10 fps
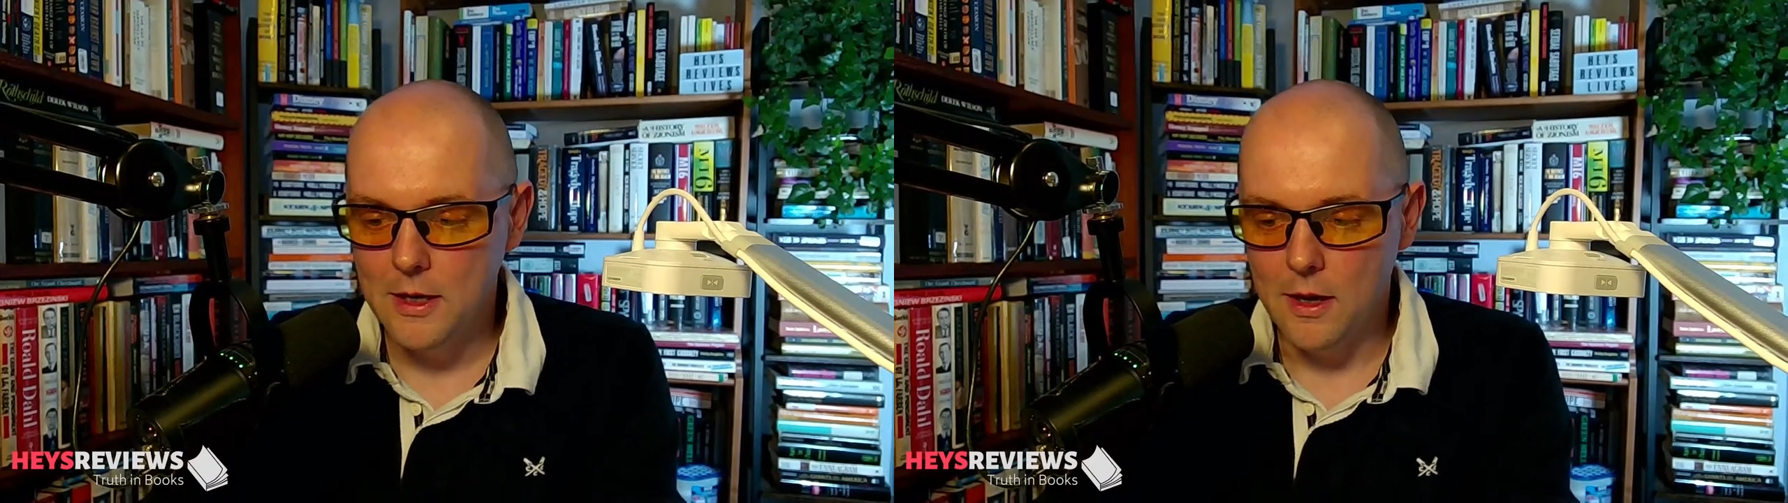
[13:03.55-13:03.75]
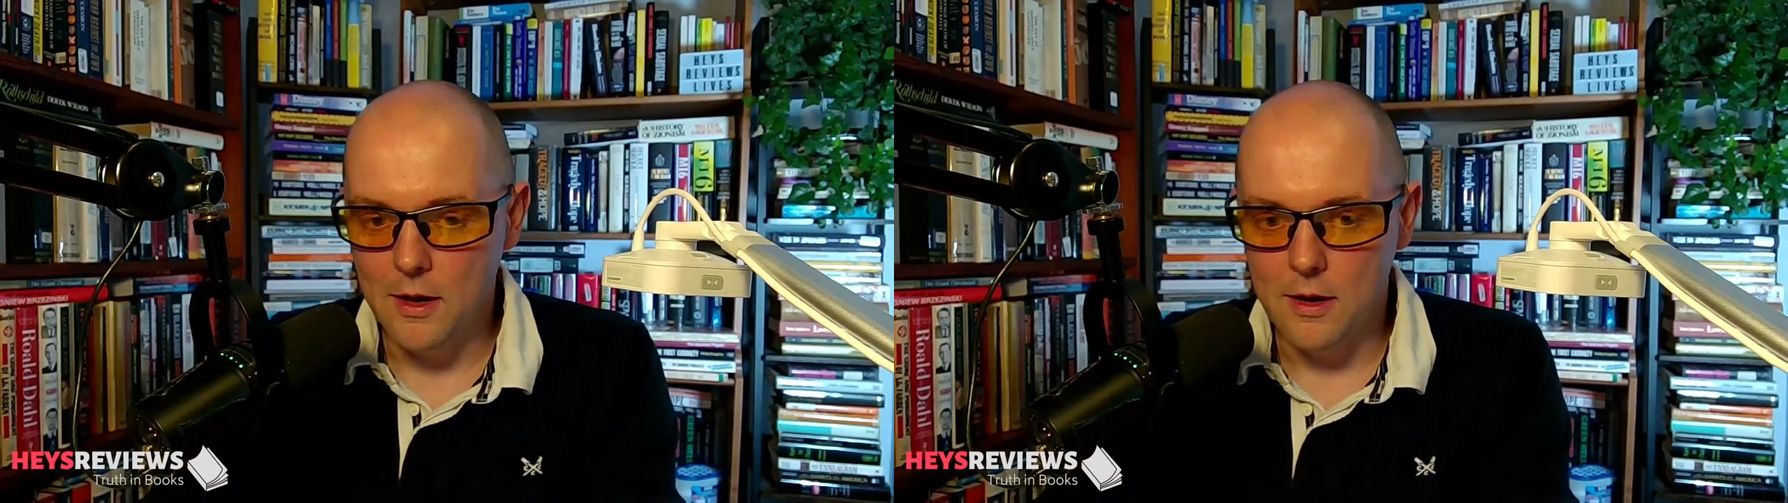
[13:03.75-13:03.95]

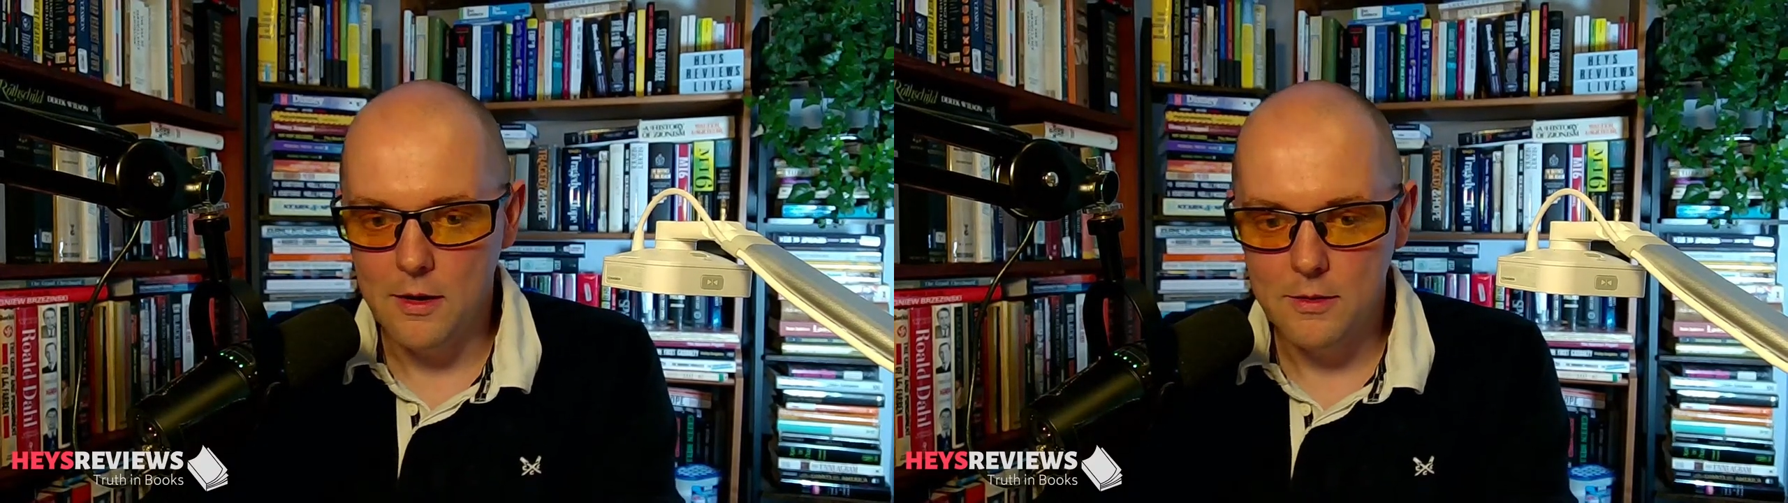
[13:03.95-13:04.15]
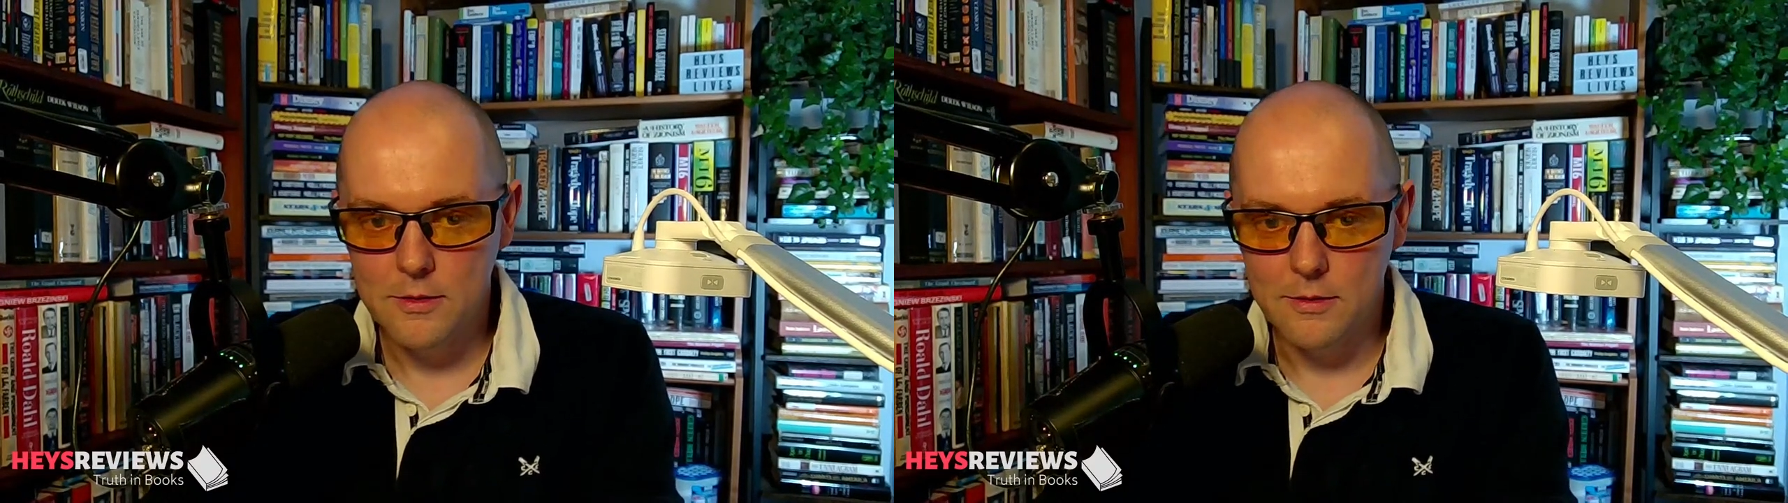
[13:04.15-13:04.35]

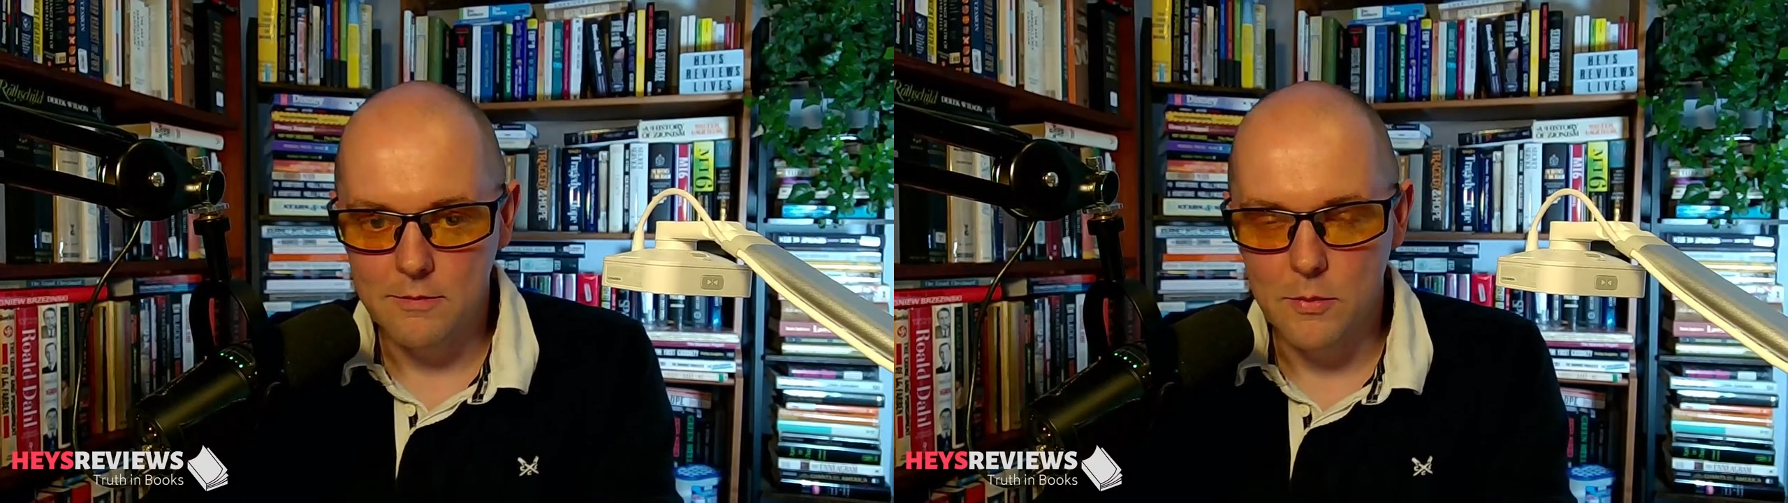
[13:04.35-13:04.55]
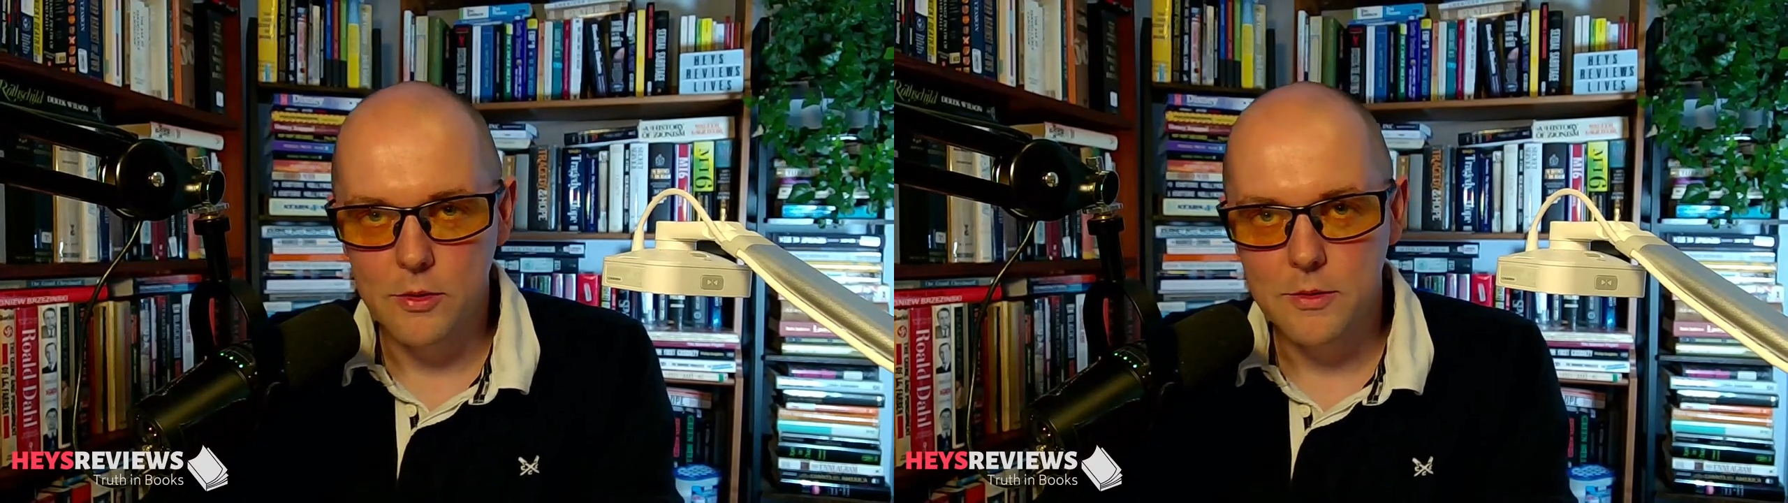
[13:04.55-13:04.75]

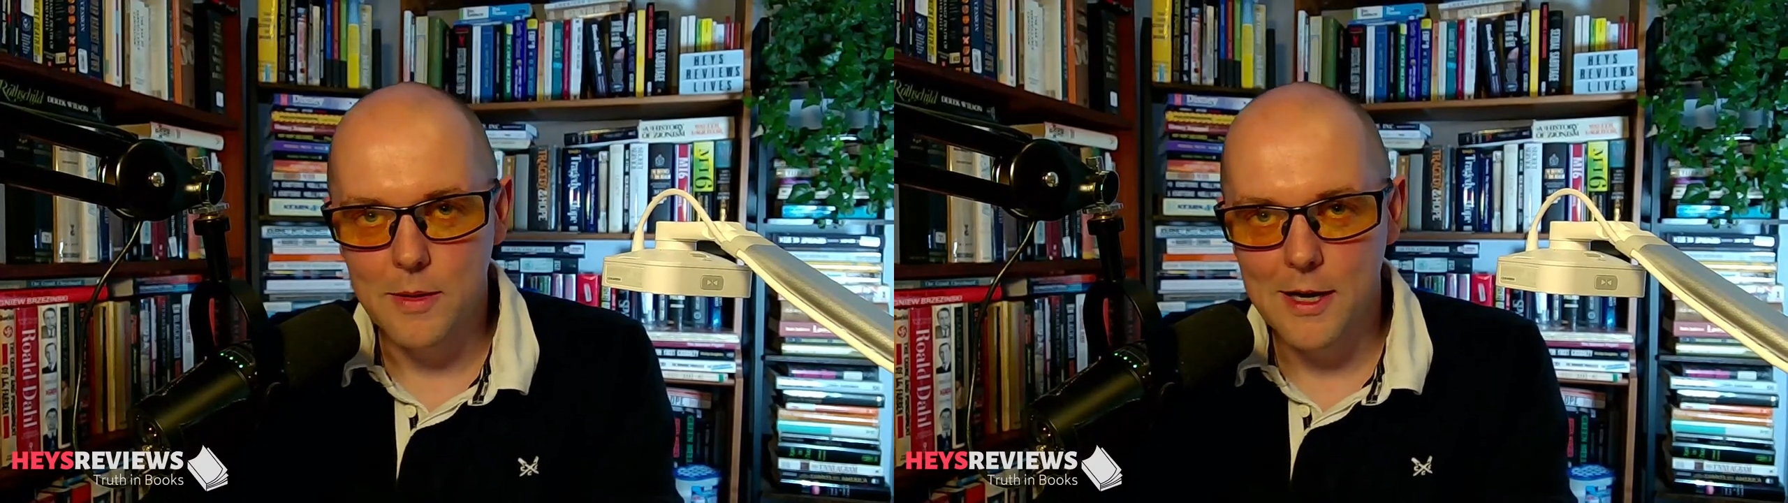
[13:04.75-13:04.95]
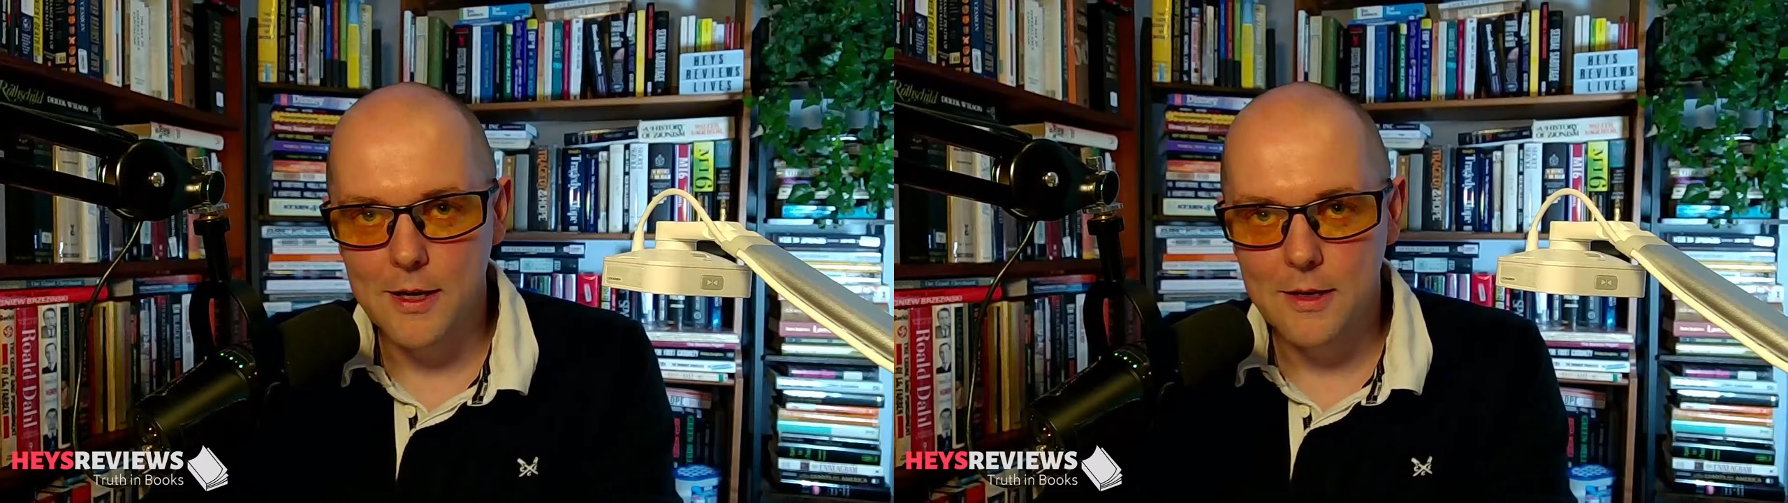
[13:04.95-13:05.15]

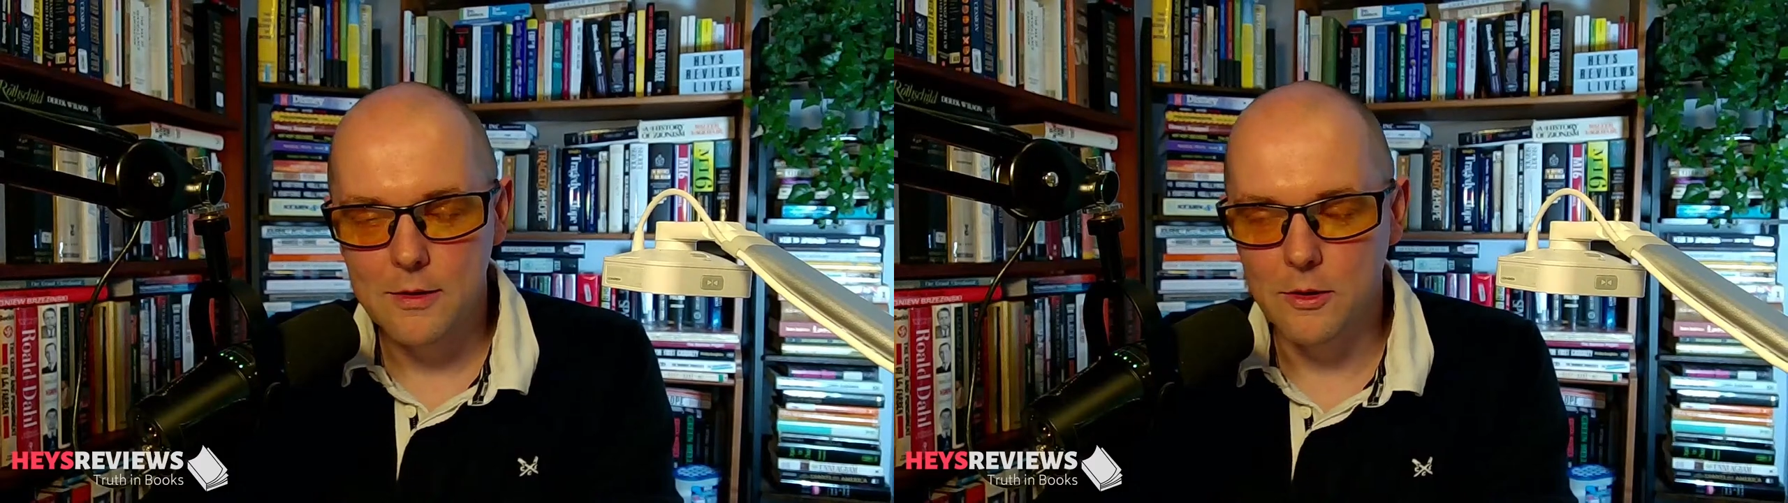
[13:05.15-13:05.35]
motorbike,